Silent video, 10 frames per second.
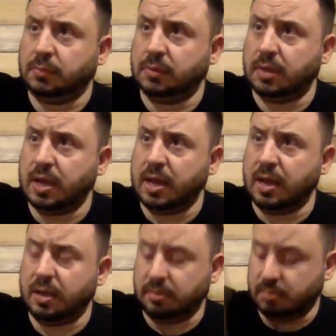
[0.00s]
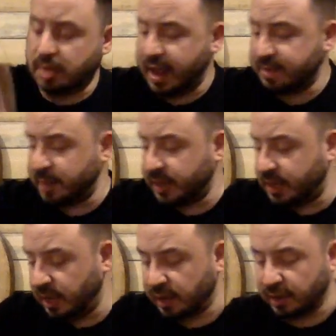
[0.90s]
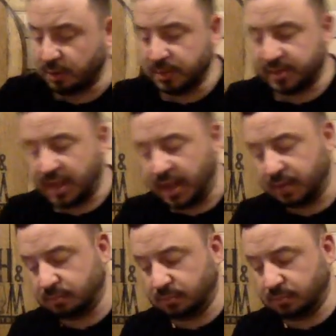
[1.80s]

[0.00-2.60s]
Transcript: Uh, I have my key here. Who is that?